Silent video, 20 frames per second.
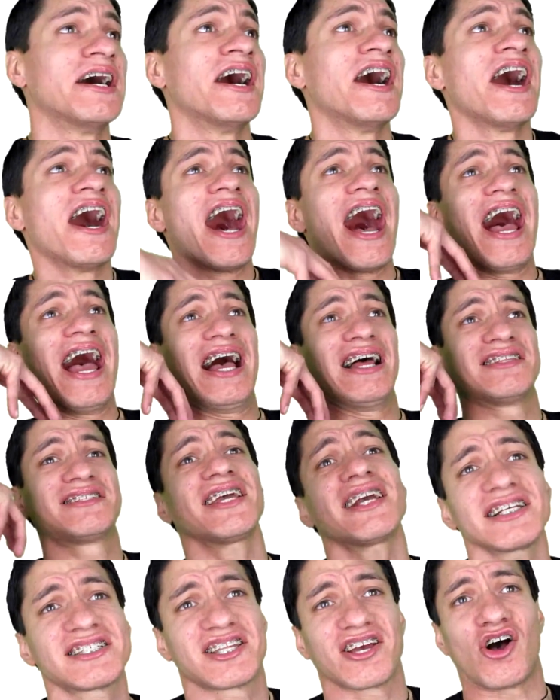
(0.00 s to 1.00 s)
to
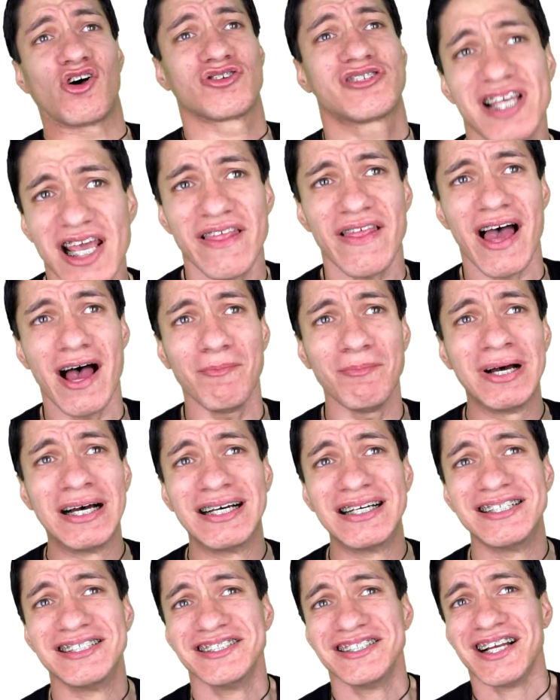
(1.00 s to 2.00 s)
go see them,
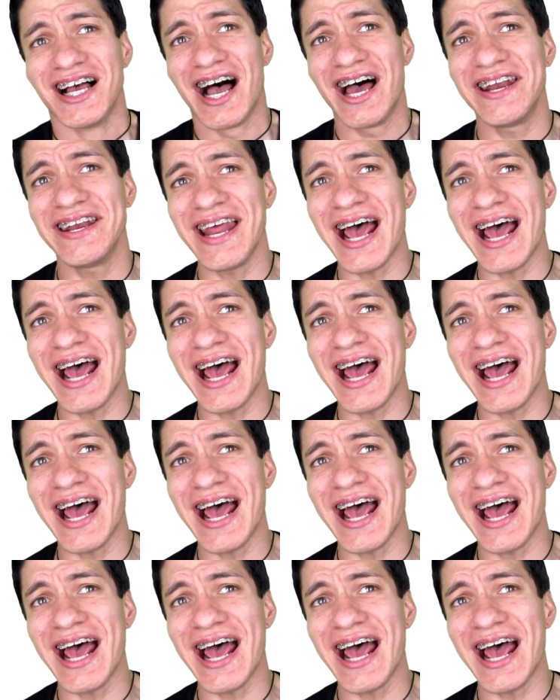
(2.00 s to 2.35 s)
and